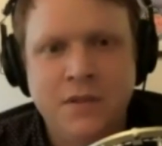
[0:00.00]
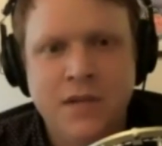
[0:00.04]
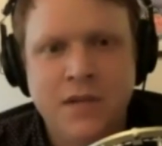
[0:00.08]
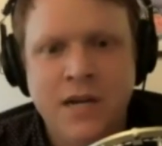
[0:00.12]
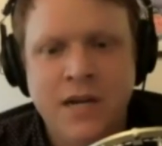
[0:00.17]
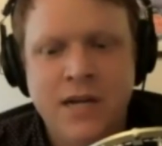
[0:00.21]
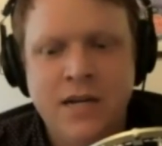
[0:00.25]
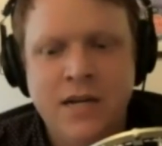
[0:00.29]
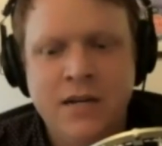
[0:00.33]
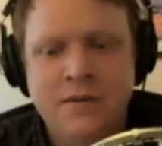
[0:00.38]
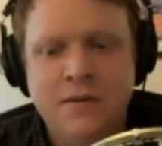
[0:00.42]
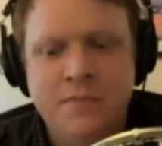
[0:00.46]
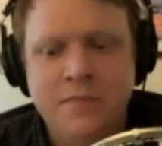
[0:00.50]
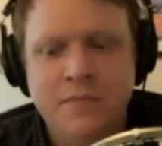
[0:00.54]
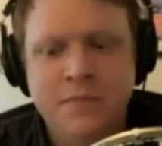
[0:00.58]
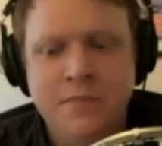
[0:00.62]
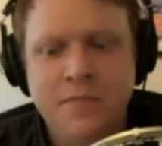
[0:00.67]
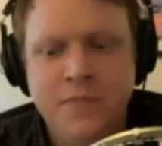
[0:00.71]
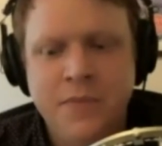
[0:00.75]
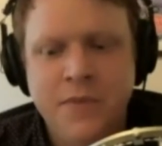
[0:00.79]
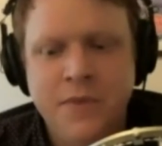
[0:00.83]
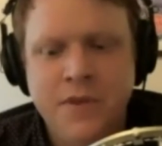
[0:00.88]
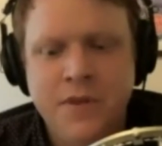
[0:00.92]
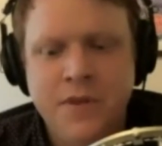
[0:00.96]
I
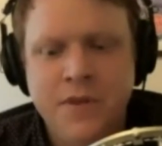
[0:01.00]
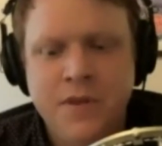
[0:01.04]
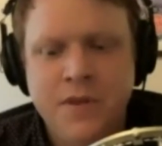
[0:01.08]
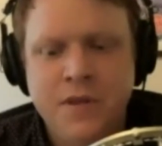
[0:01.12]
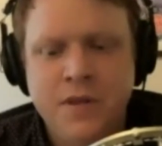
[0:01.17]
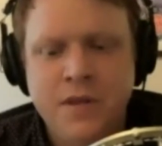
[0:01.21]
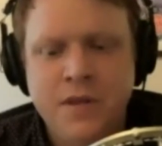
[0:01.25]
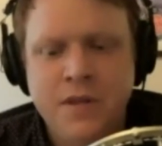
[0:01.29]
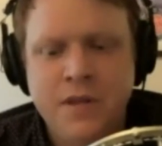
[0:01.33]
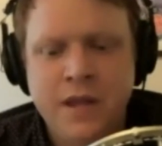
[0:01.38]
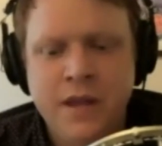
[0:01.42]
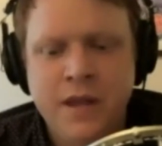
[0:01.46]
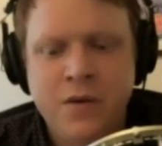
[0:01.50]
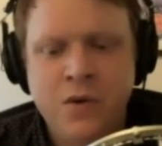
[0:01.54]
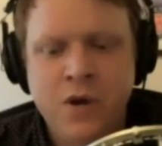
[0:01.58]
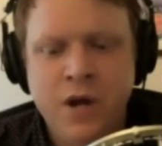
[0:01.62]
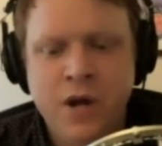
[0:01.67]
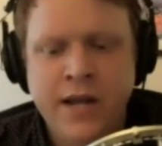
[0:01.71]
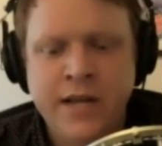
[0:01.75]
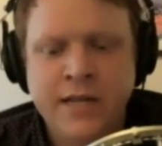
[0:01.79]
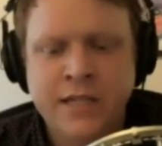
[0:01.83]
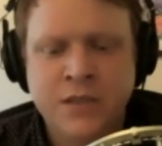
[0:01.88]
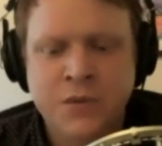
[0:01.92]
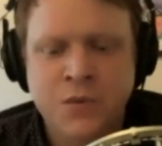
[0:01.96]

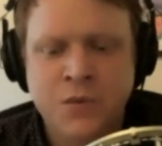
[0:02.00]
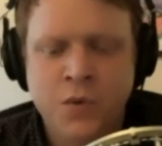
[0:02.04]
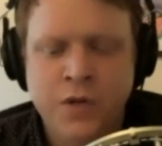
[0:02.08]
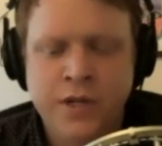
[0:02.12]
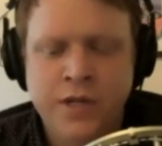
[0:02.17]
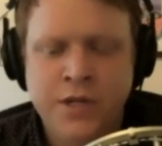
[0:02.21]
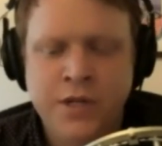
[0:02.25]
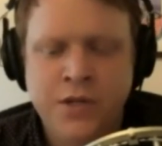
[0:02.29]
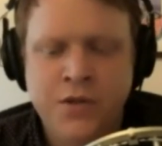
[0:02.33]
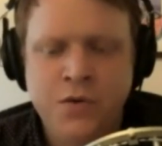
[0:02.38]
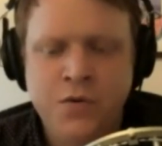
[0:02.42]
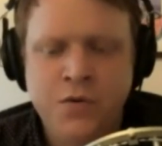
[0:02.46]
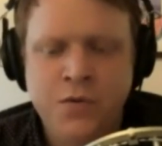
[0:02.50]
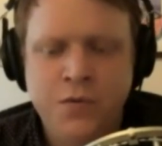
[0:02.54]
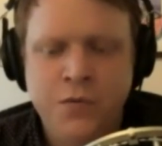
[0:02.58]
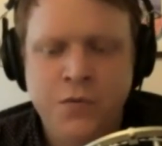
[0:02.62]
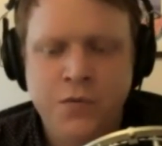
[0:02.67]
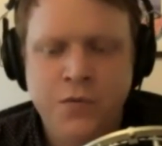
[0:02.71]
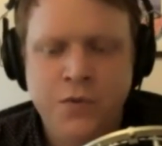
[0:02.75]
guess when you